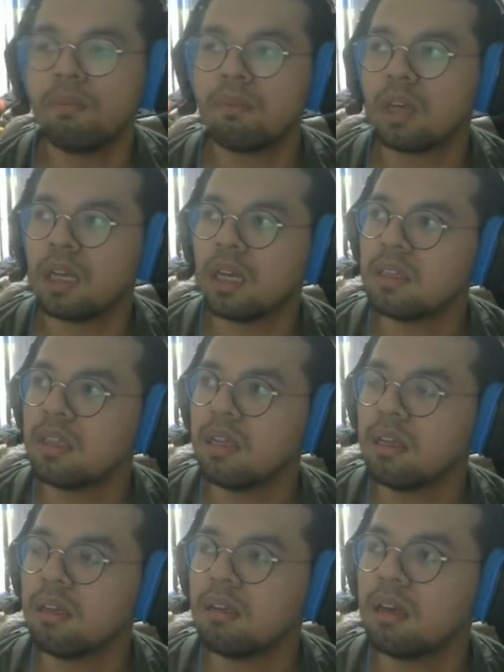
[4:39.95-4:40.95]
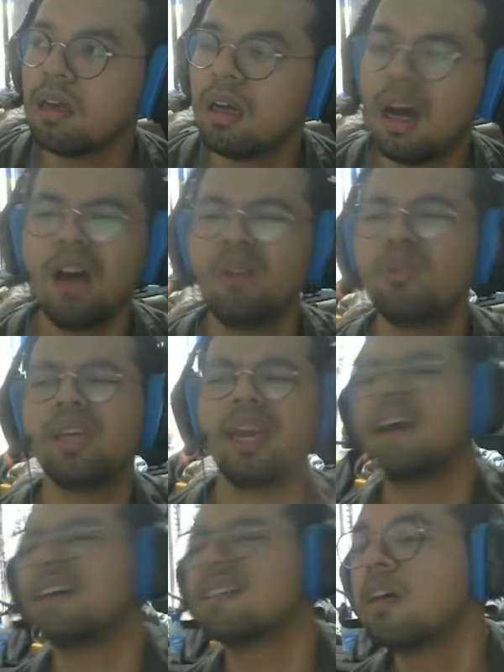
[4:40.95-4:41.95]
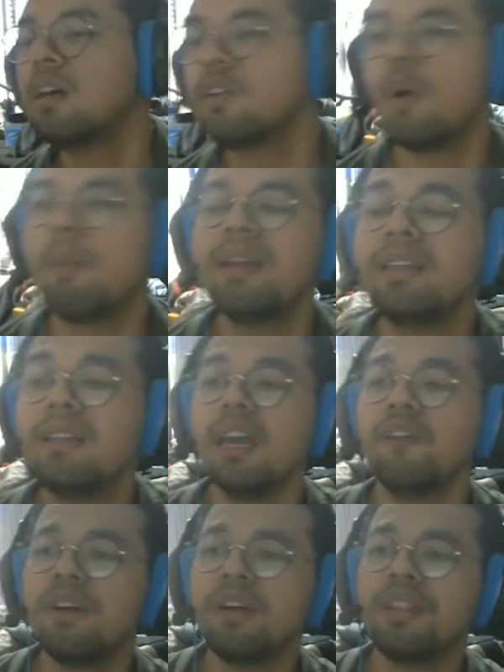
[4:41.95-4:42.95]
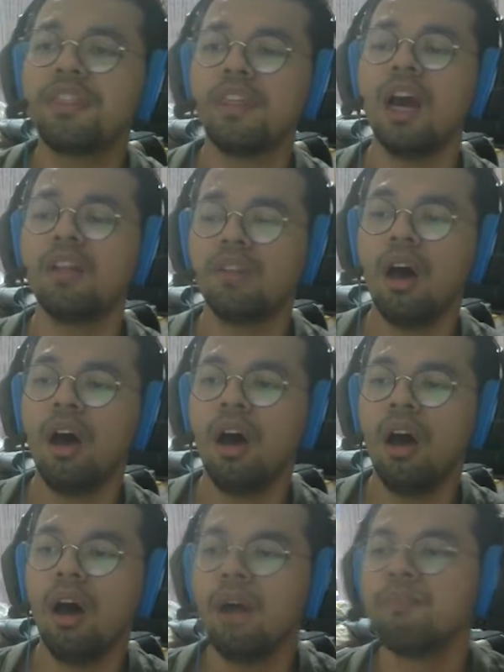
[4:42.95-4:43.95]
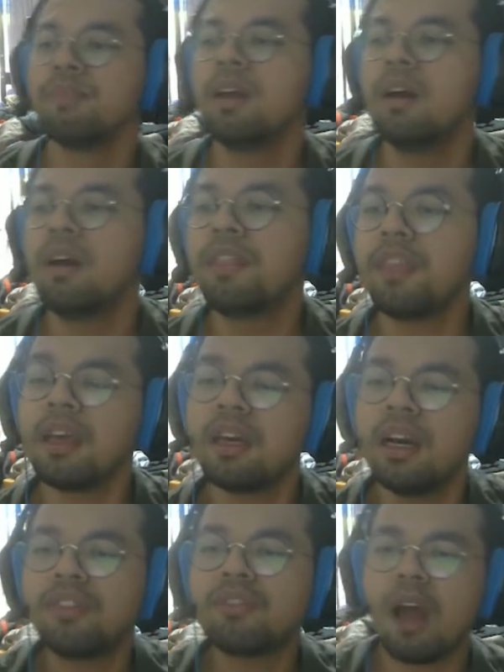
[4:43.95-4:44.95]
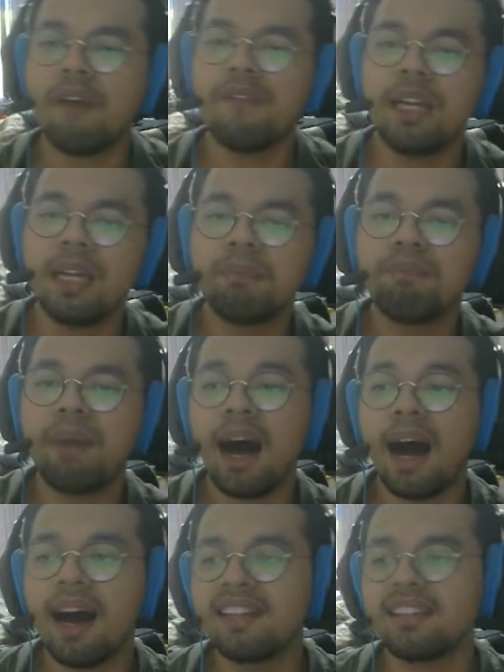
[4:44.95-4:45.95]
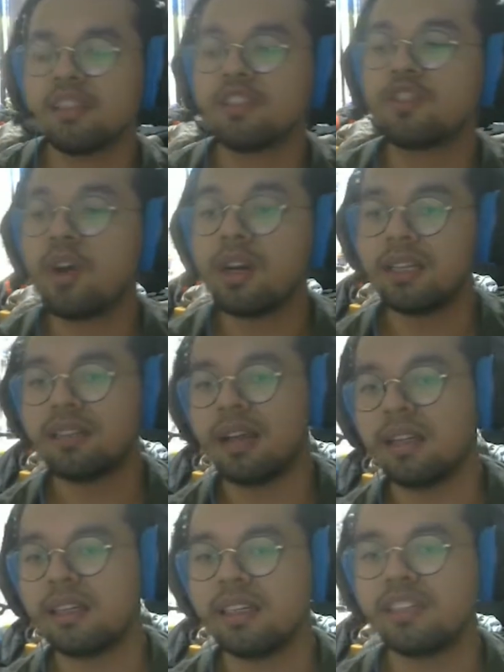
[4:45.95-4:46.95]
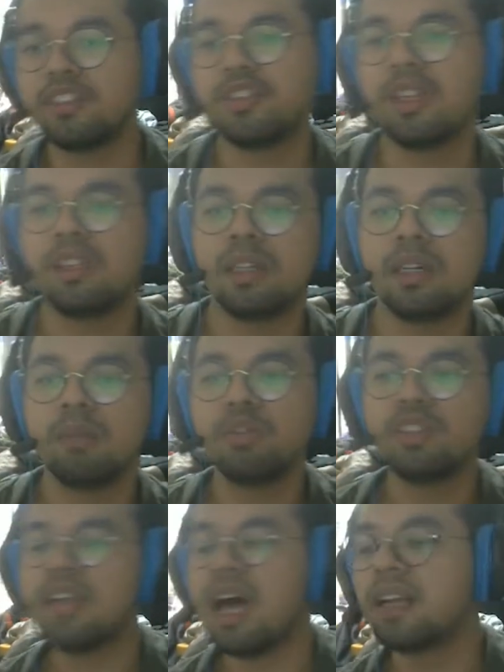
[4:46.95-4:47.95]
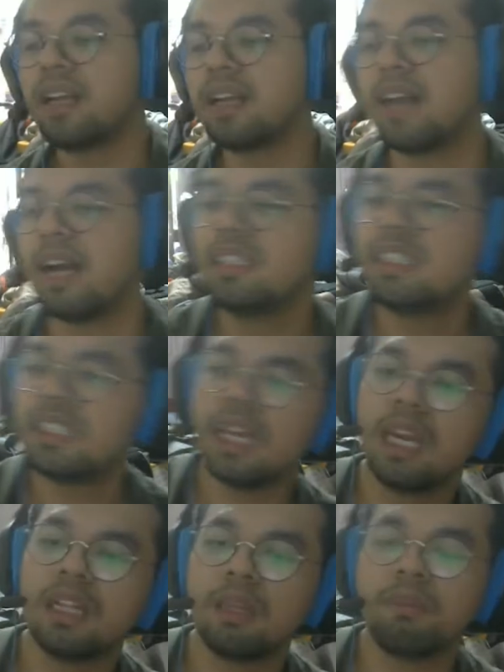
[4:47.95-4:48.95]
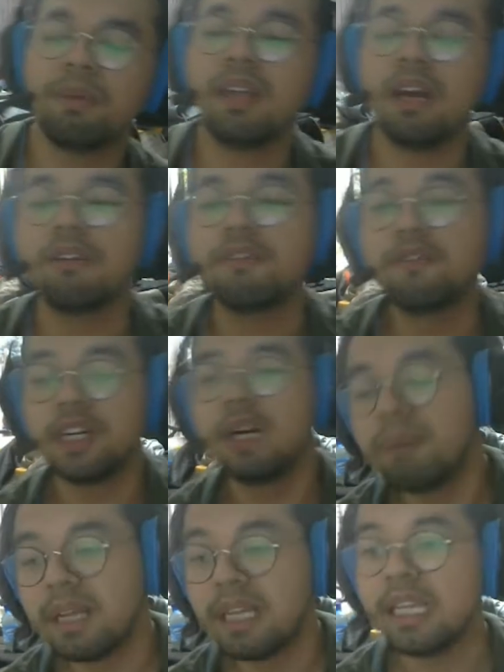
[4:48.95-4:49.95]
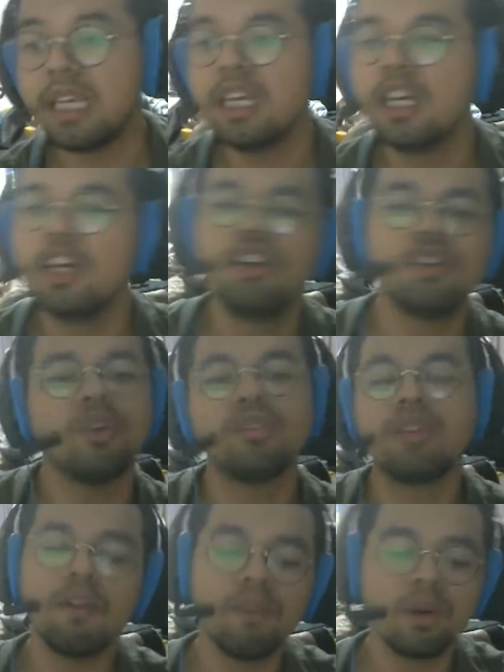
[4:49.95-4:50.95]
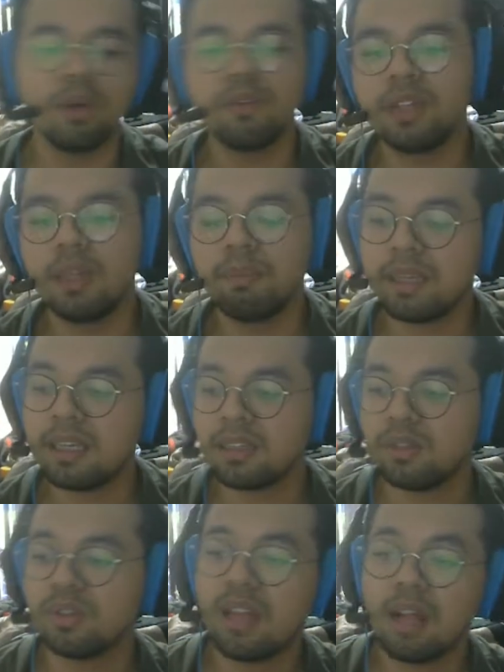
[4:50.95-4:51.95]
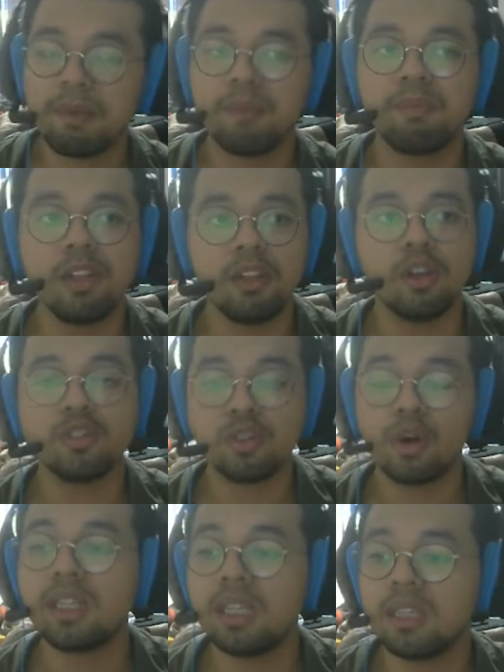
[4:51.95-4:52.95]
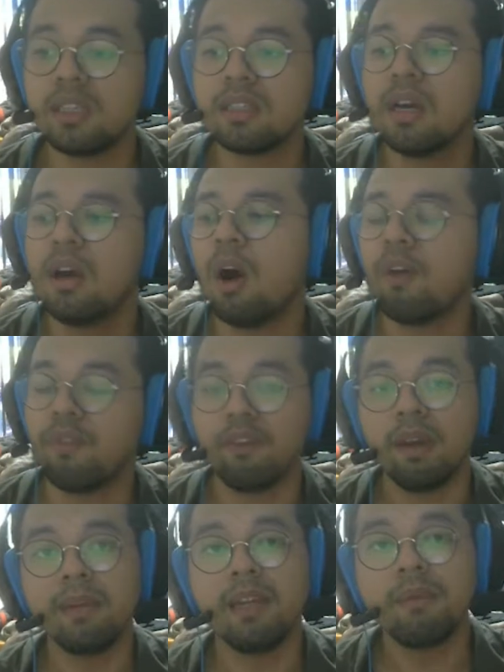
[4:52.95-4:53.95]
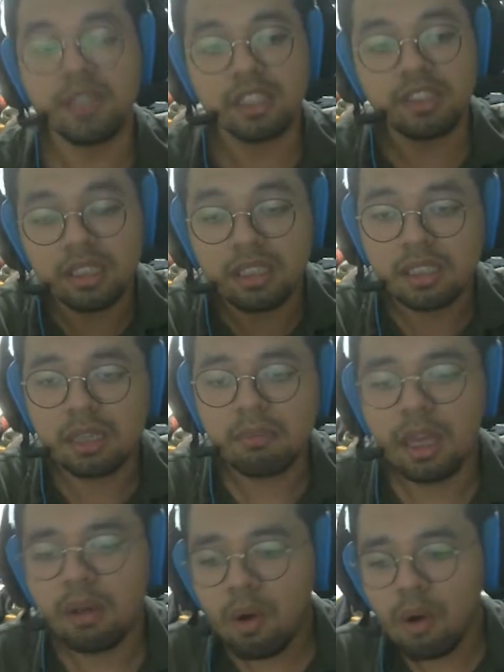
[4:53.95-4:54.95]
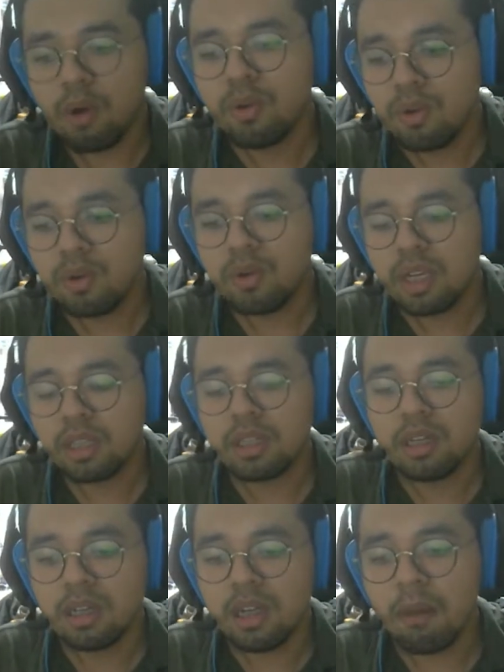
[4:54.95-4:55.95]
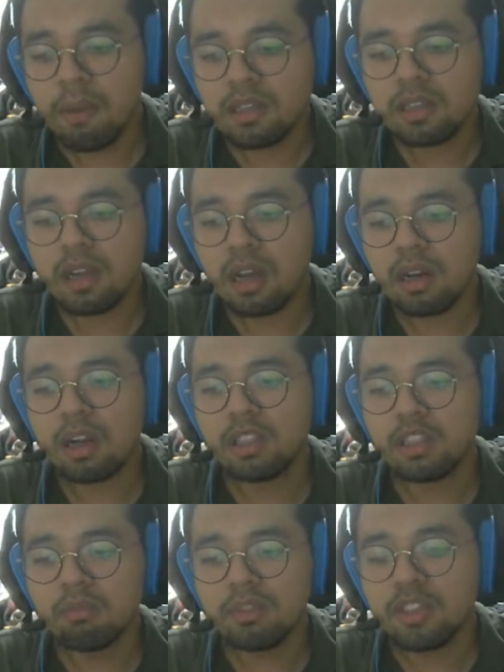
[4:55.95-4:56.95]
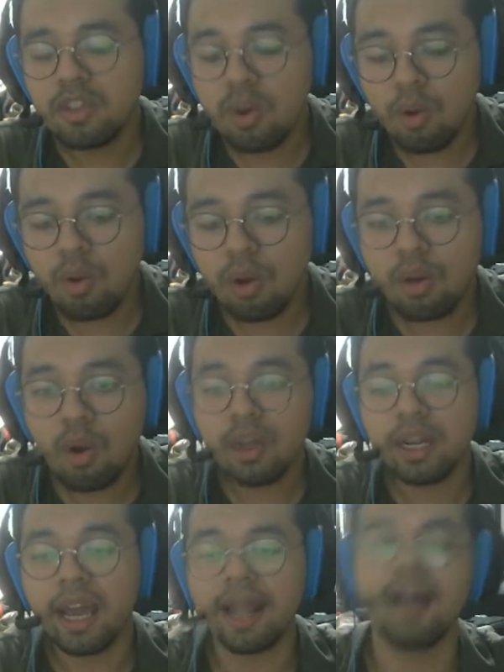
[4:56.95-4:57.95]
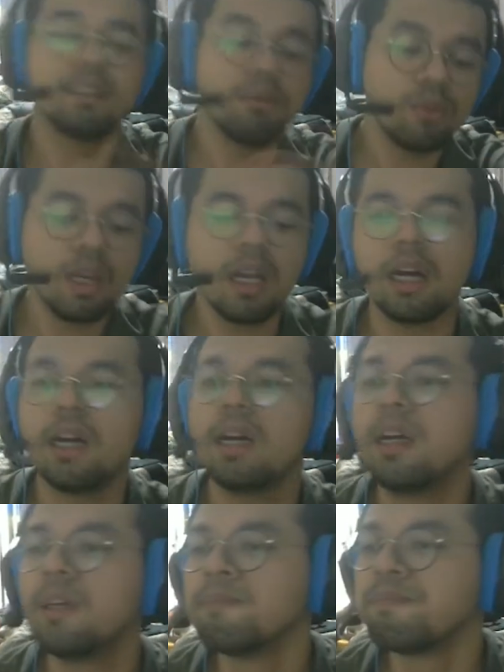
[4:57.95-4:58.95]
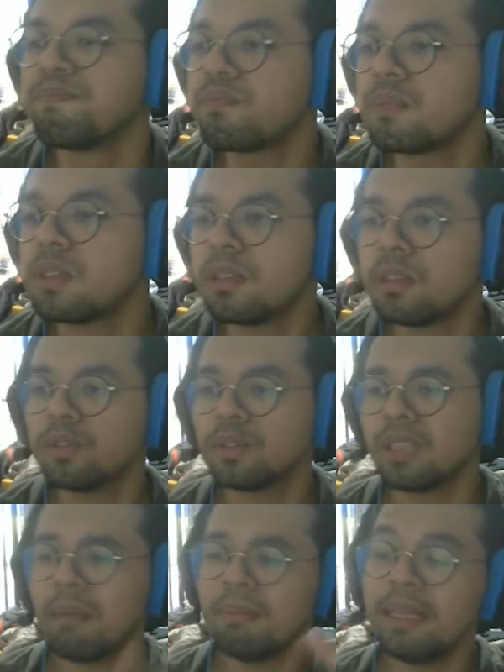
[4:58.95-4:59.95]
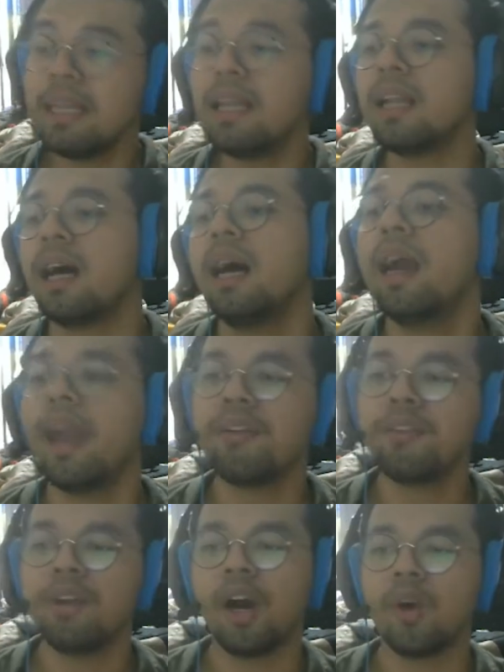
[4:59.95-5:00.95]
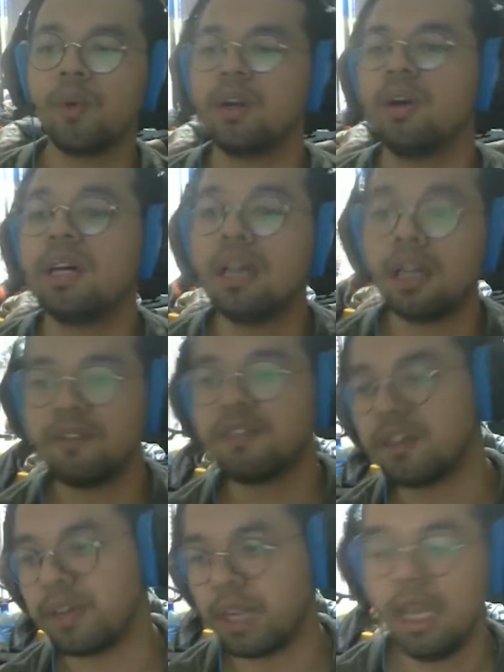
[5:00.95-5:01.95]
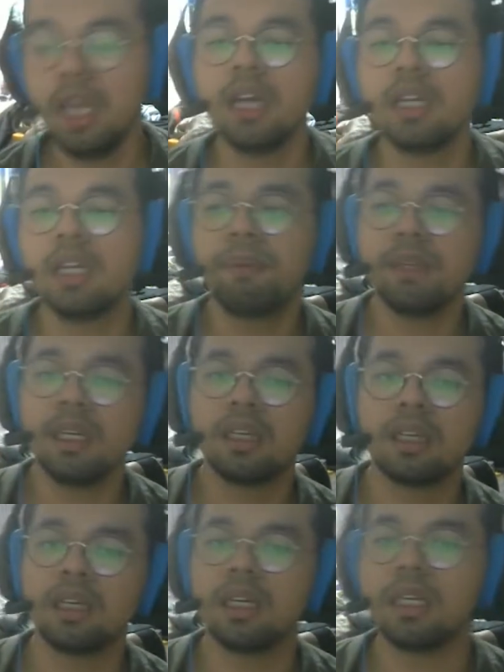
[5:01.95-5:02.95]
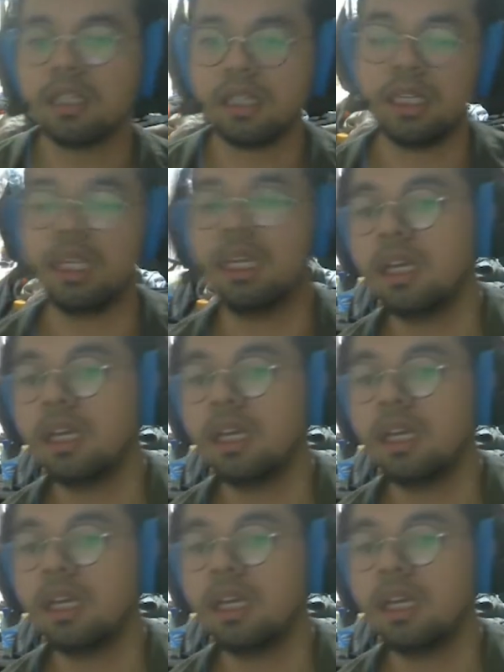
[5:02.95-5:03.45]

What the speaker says: can I say? Who cares? So medieval theatre. Think traveling bards and storytellers, cerita Musa dan Kancil tapi done verbally. So you travel over the place and you tell people your stories of a family punya cerita macam oh dulu kita dengar pasal Raja Besiong and all that. Macam tu lah. So time ni lah Henry Howard, Earl of Surrey, dia pergi ke Italy.